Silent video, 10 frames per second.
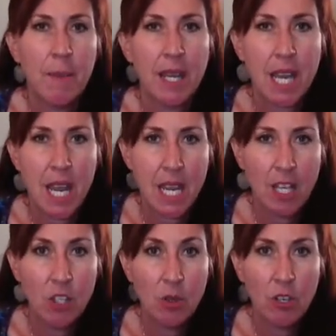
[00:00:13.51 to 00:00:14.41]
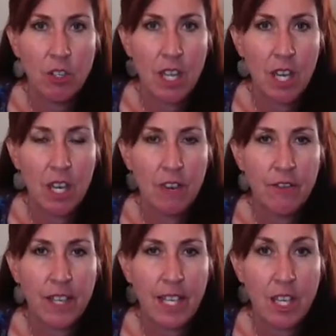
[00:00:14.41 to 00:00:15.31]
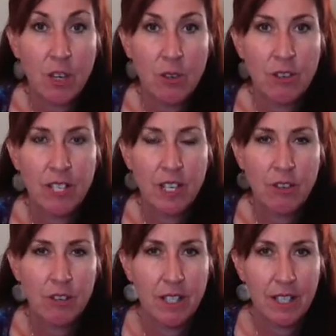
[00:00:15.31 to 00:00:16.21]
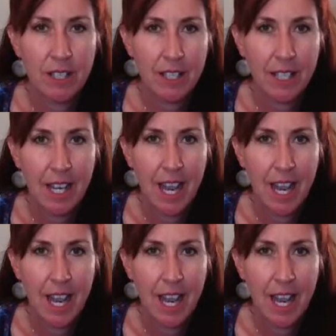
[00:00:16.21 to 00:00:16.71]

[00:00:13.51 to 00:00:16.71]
making do-it-yourself Kick-odor deodorant.